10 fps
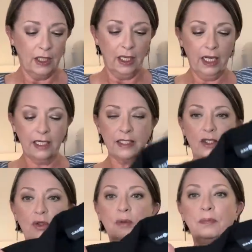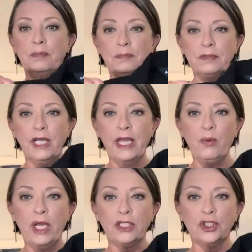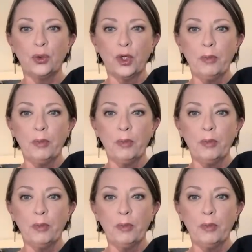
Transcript: It has little lightweight shoulder